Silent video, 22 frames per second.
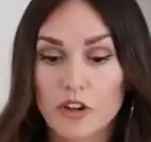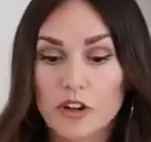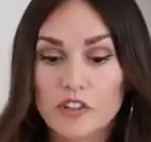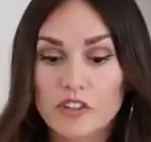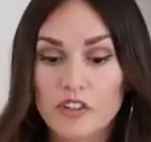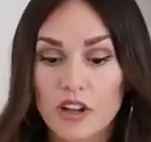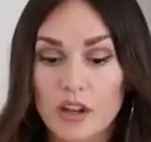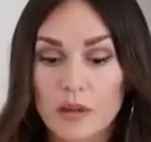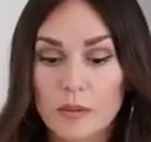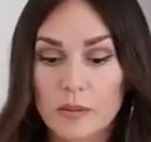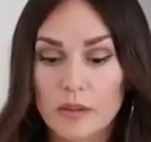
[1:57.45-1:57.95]

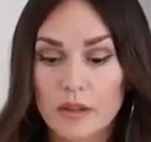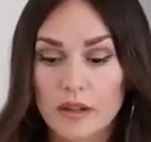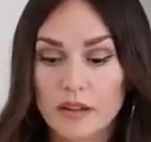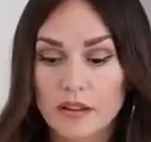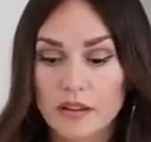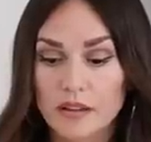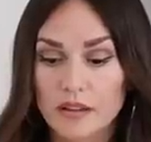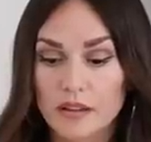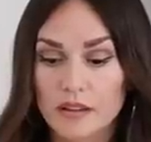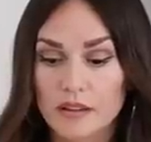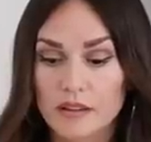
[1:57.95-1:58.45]
First up
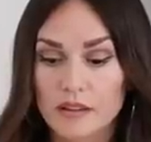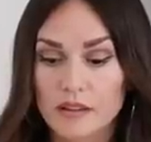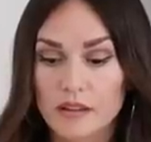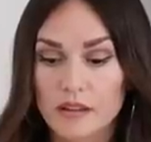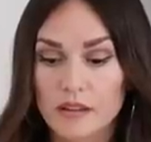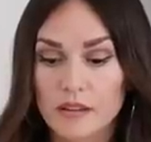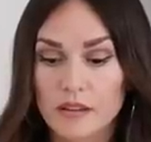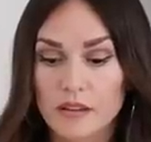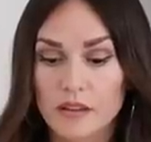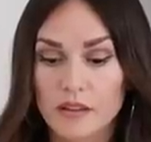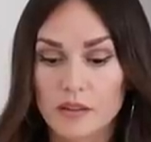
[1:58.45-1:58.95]
is
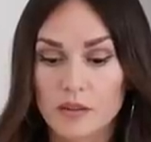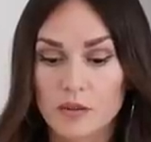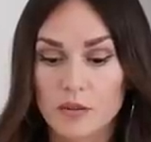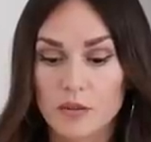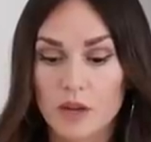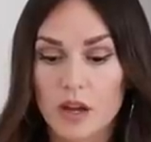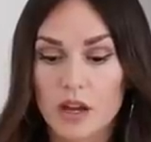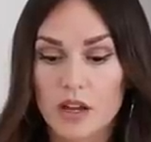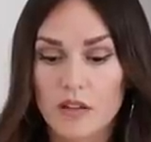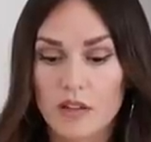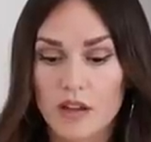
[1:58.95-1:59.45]
this
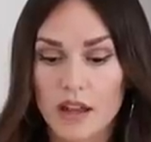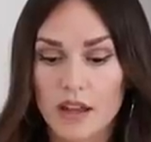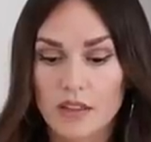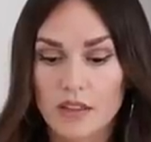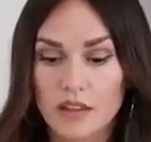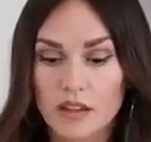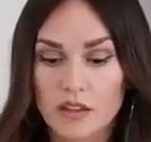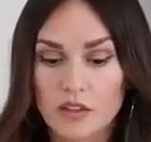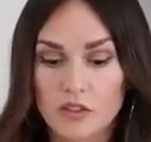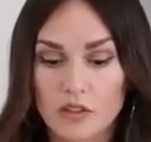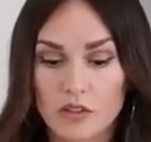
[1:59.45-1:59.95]
rug that I
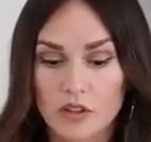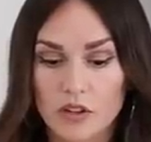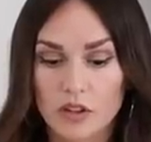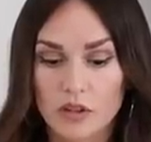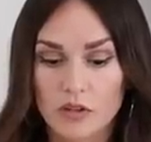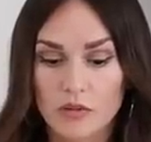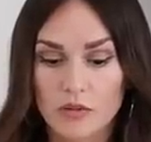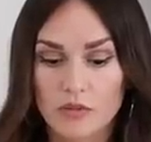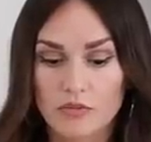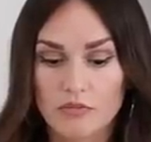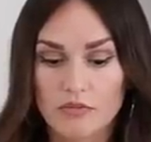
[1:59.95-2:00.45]
think is
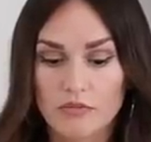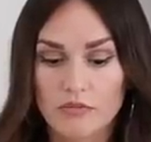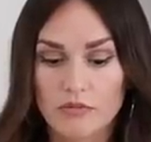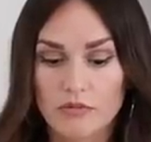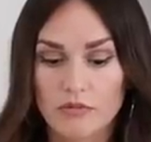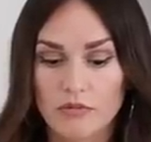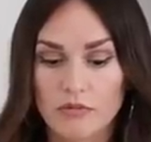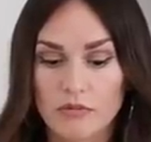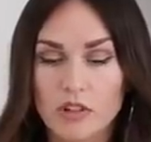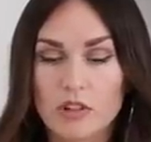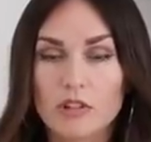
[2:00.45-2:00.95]
looking
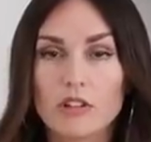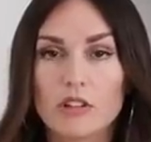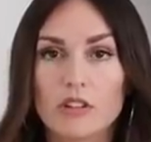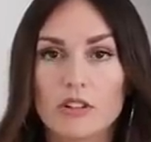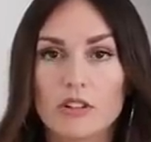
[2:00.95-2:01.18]
real